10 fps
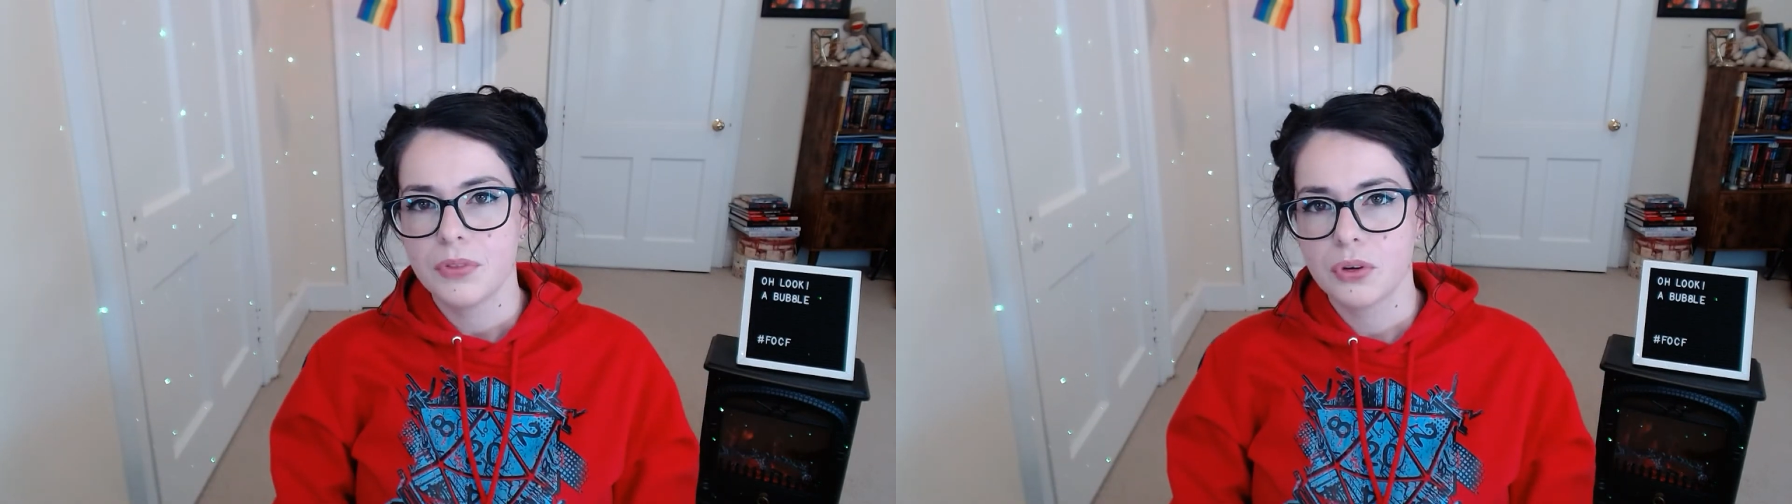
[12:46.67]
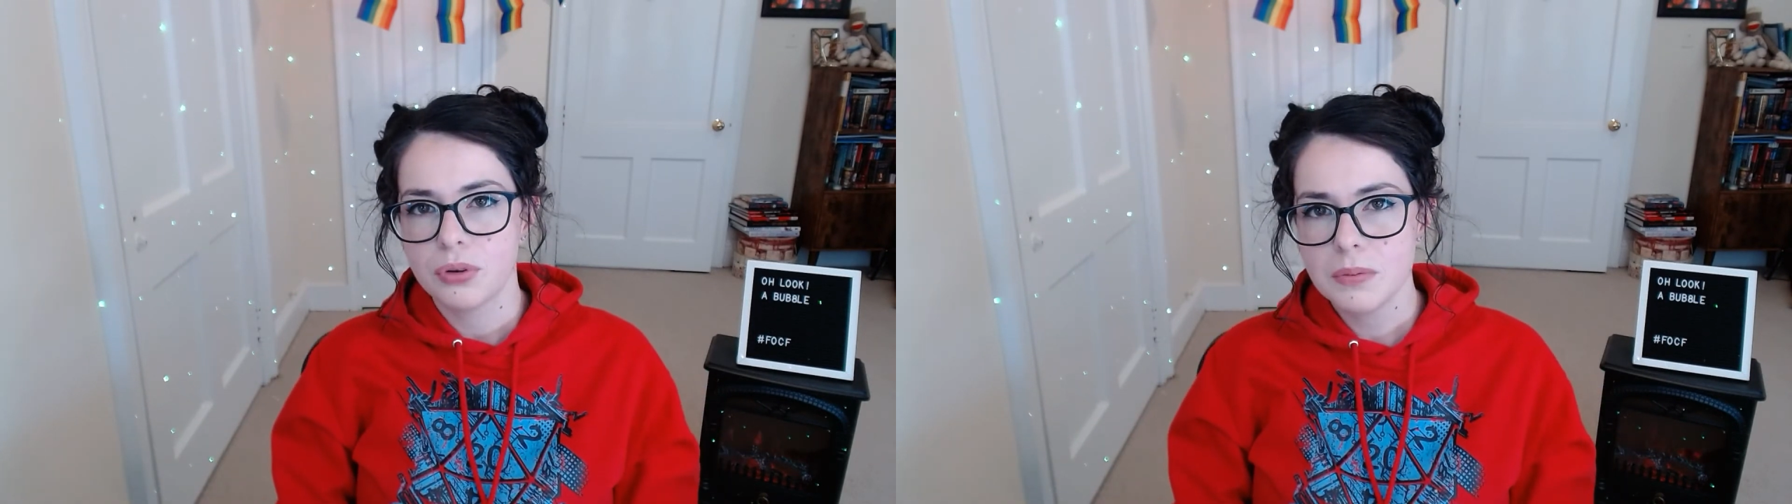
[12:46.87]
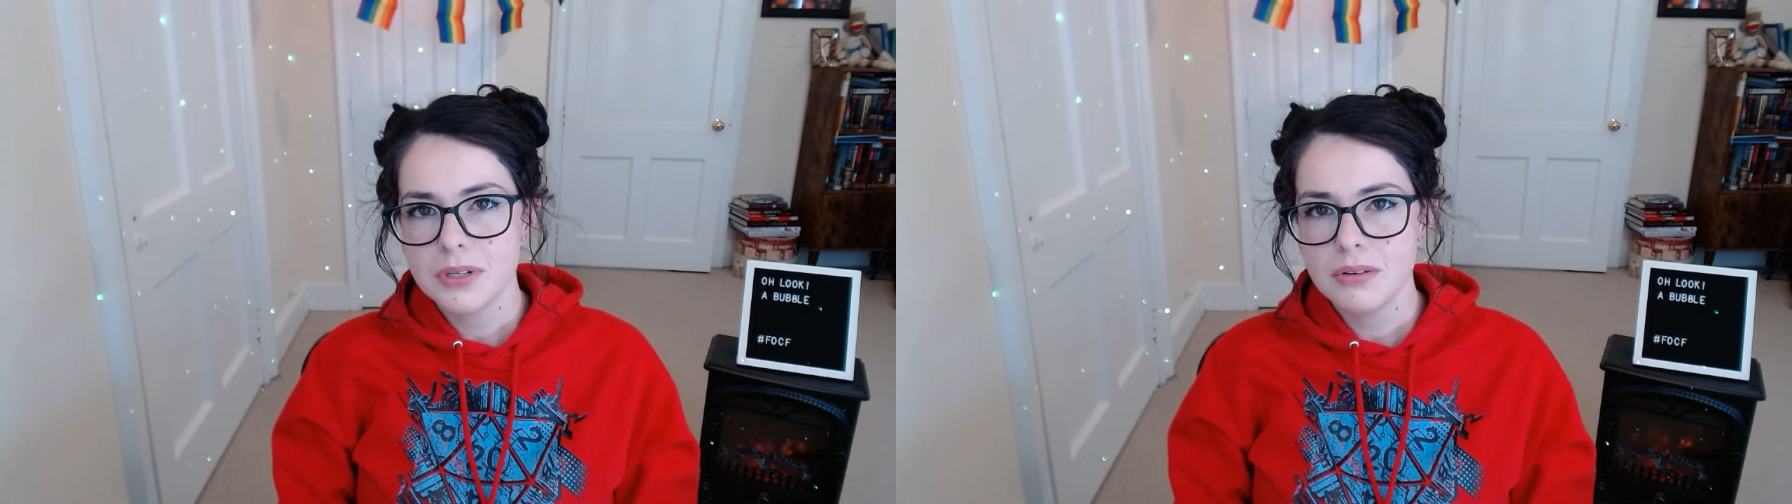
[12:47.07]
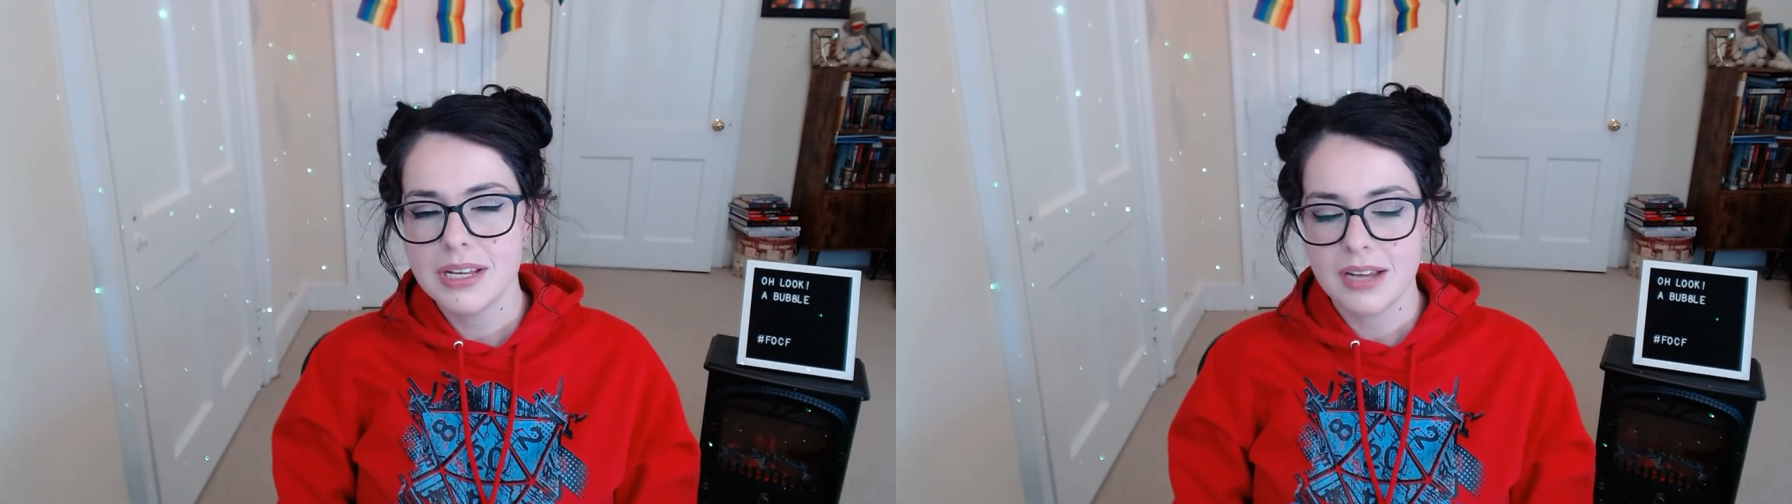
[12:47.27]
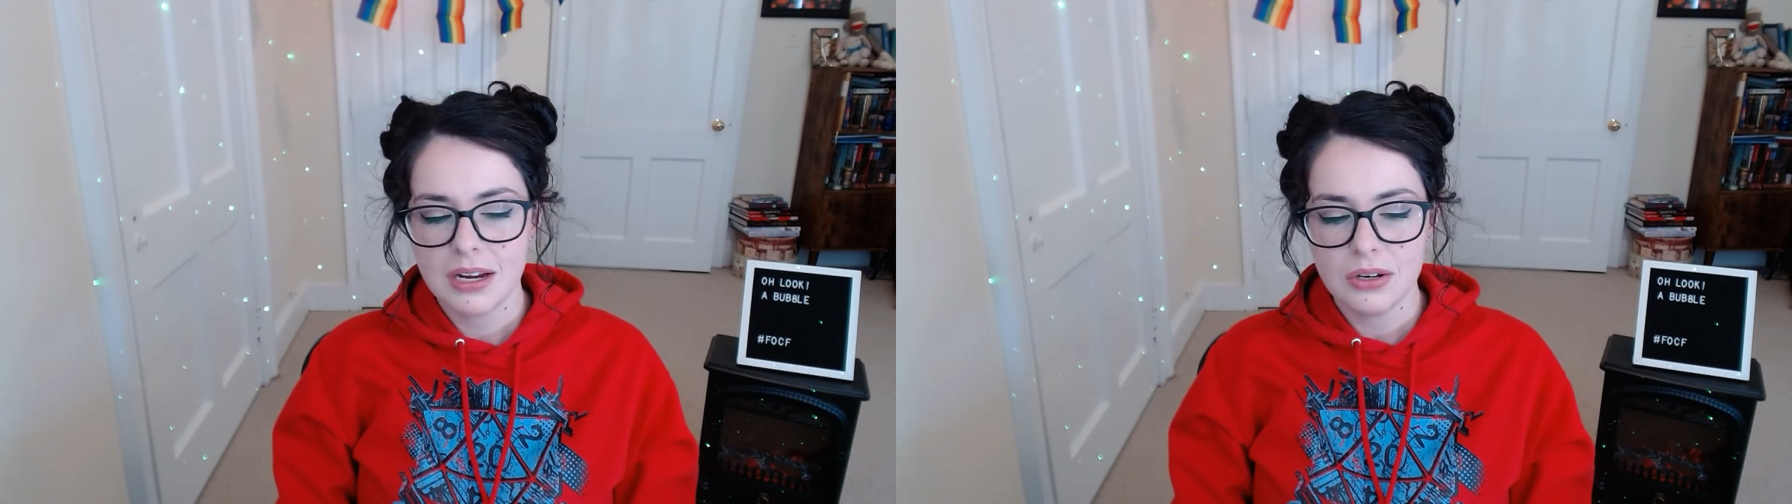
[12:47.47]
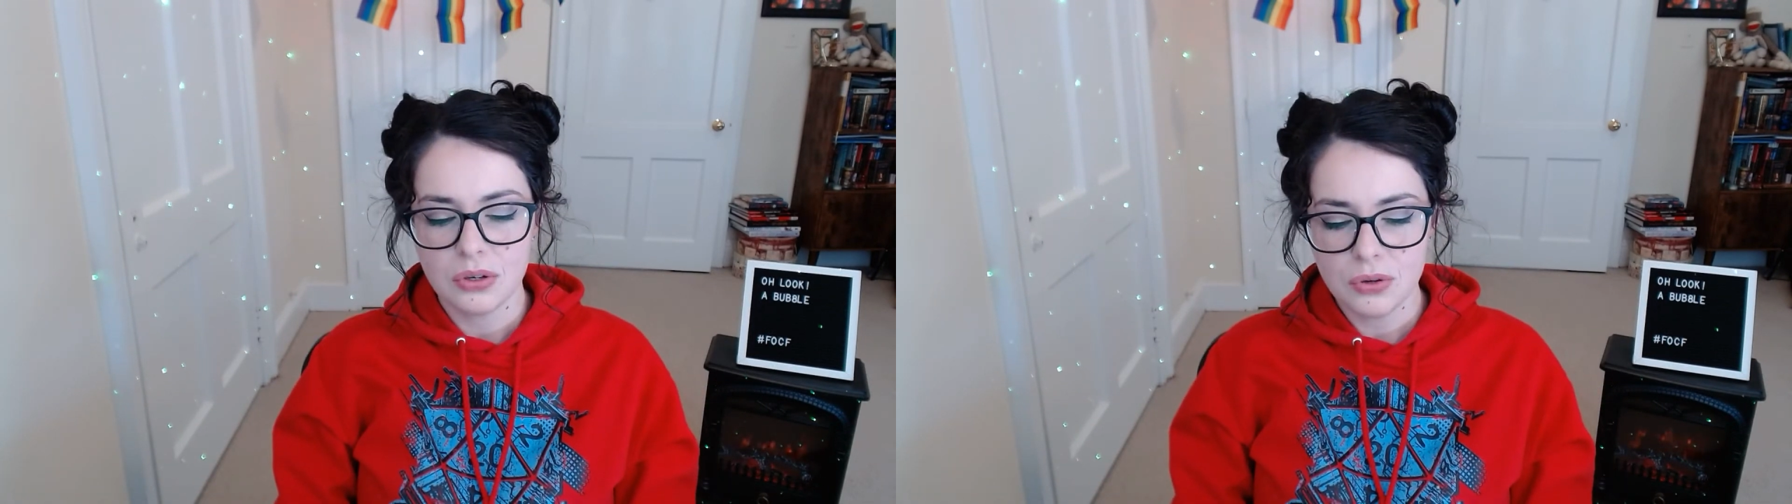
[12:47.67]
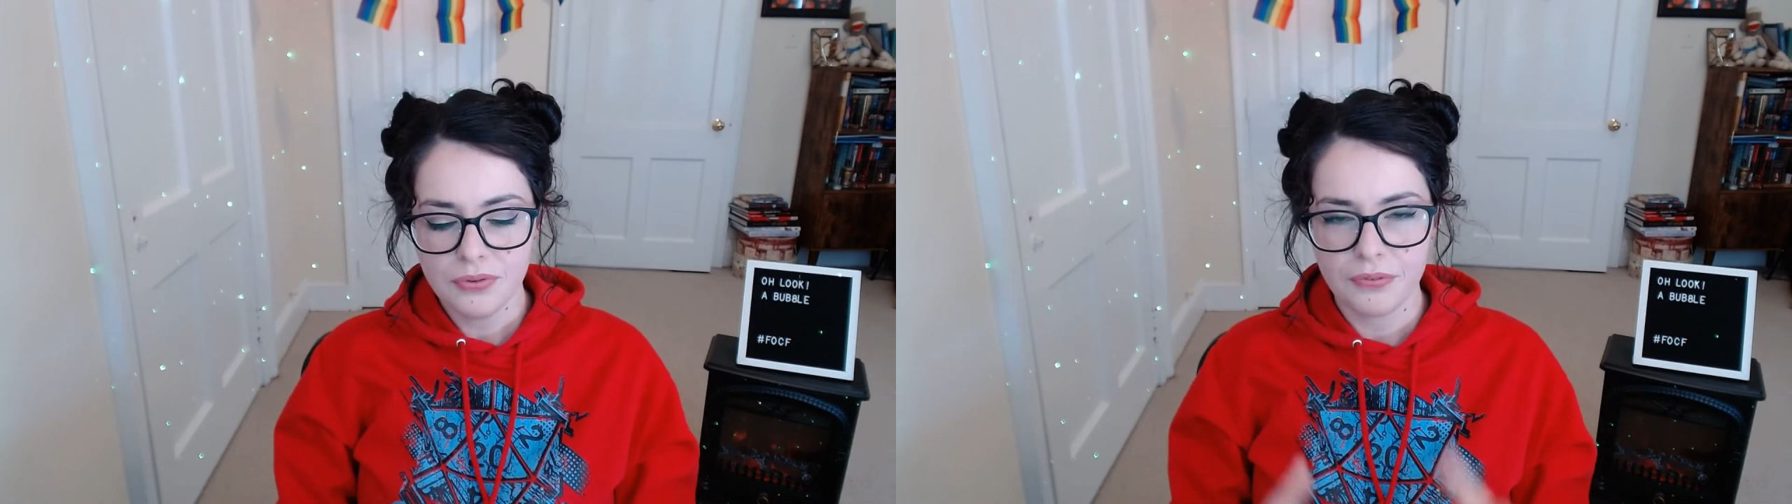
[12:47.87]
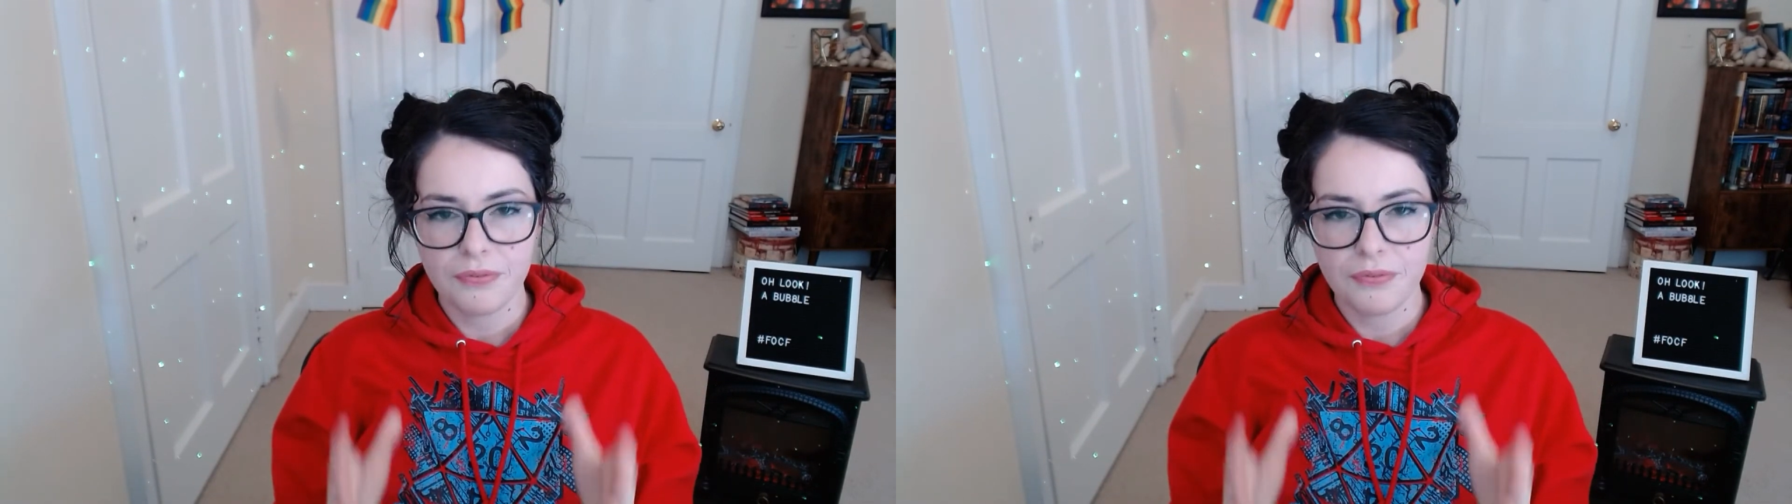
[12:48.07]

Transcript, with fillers: crypto is a new